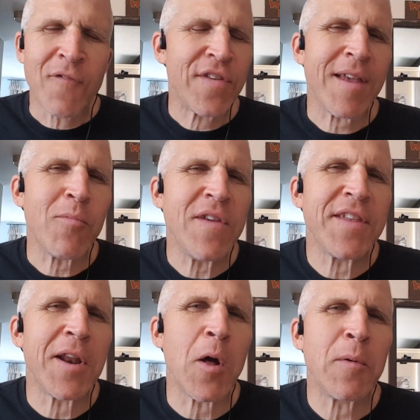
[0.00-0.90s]
For some
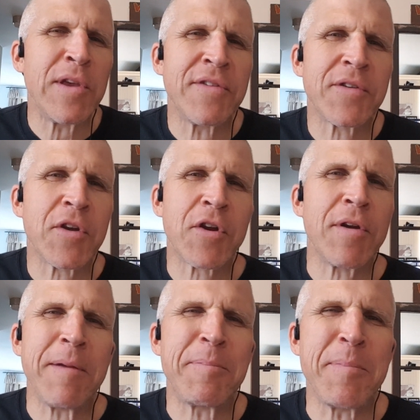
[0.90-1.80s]
reason, it always
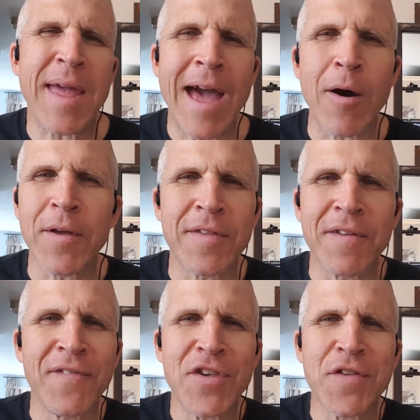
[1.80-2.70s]
creeped me out.
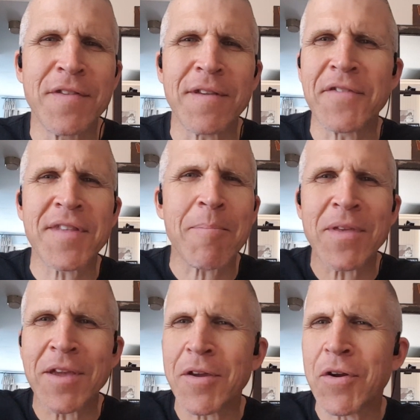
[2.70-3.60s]
The visions of
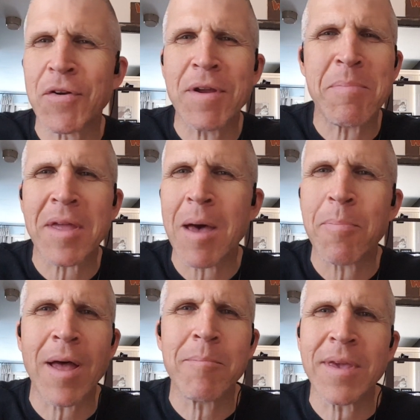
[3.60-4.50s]
something creeping
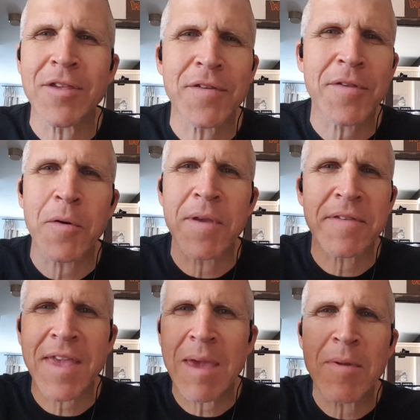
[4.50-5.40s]
up on me just
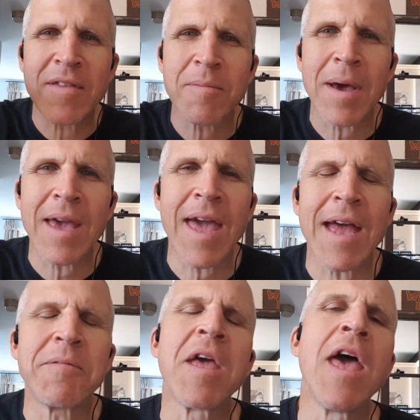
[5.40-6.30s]
always came into my
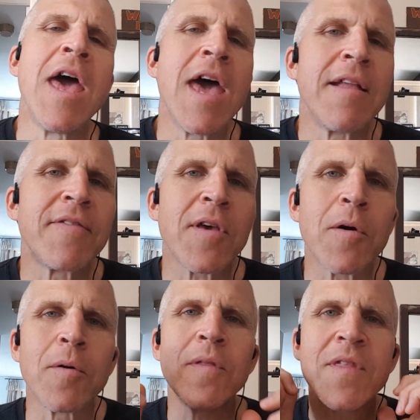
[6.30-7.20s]
head. And
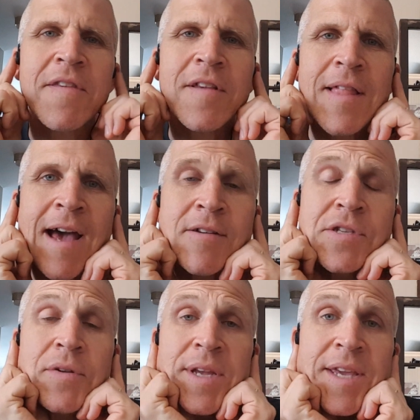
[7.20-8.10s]
so this
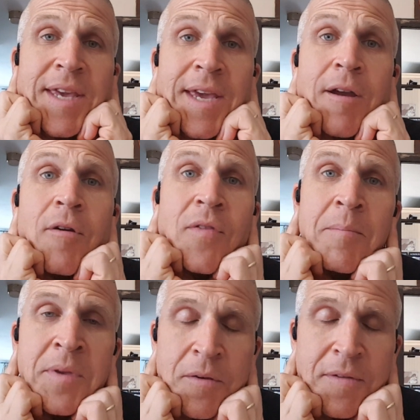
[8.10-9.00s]
allows you to hear the
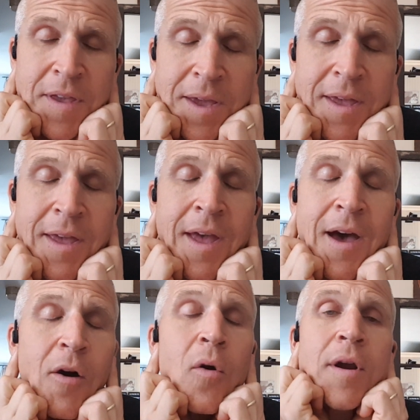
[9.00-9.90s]
music
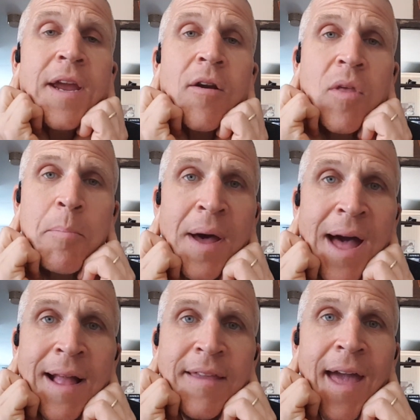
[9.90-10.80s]
or hear the
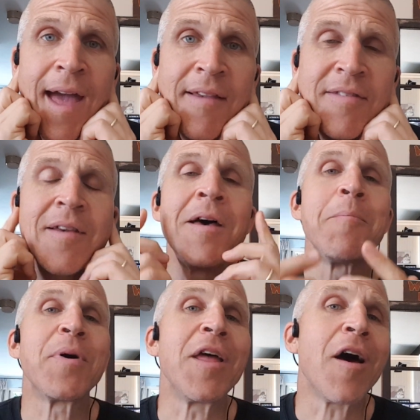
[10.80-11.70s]
podcast,
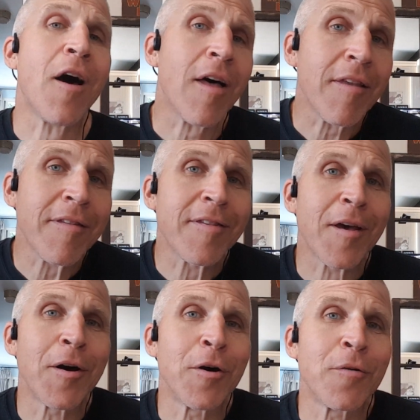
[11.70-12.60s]
but it
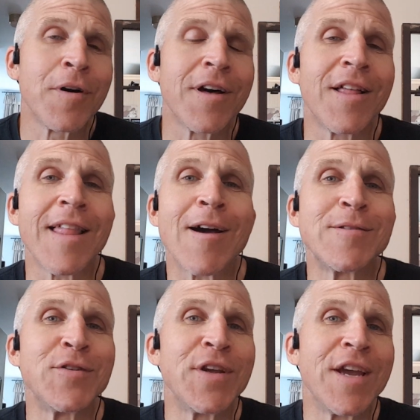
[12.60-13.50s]
also
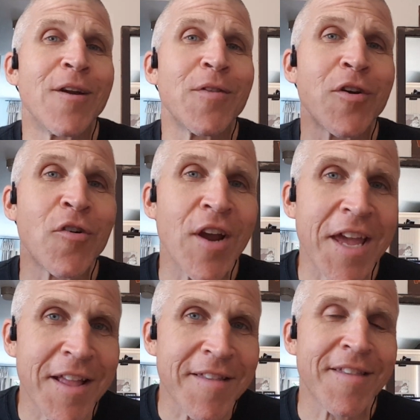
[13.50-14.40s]
allows you to hear the
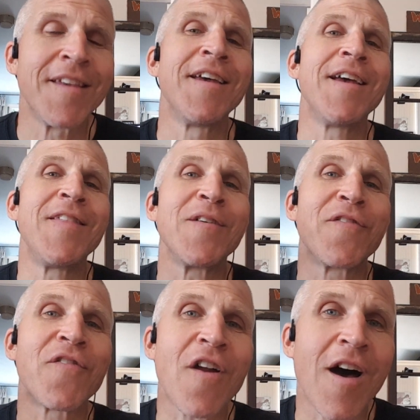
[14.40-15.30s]
crickets and the
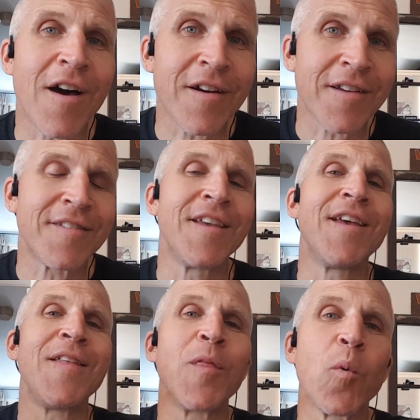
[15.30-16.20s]
frogs
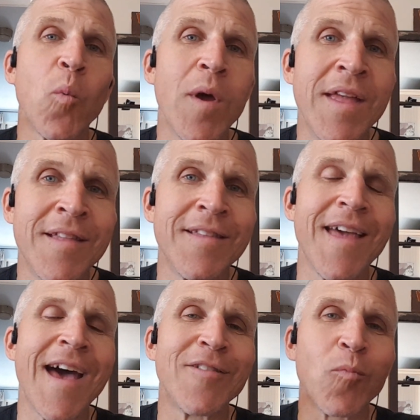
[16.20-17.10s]
and the wind
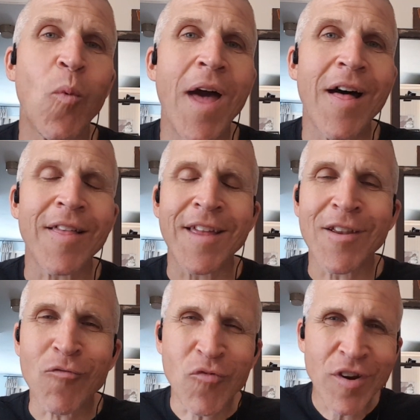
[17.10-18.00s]
as well. And
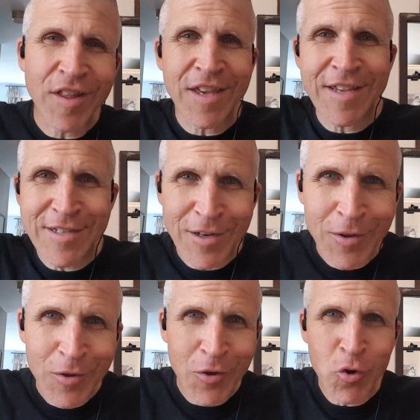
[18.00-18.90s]
it really is a
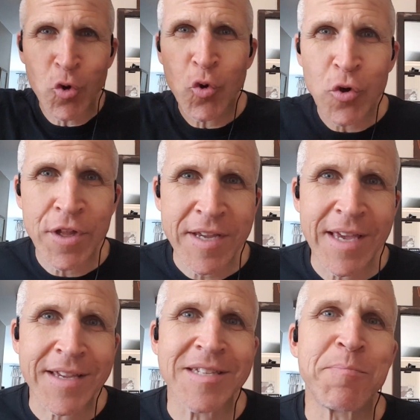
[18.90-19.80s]
cool
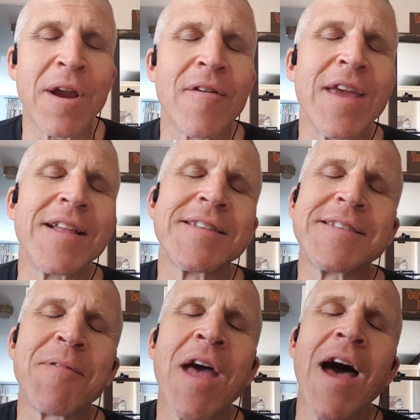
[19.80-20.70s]
experience.